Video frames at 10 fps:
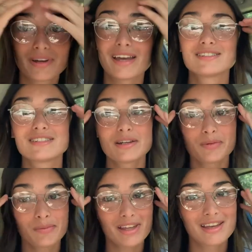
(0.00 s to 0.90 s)
I decided to
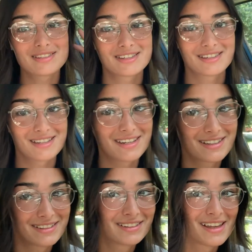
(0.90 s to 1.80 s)
put my glasses because I
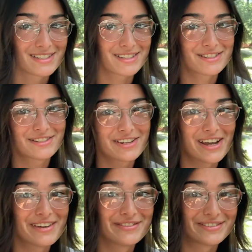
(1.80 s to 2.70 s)
need glasses to drive.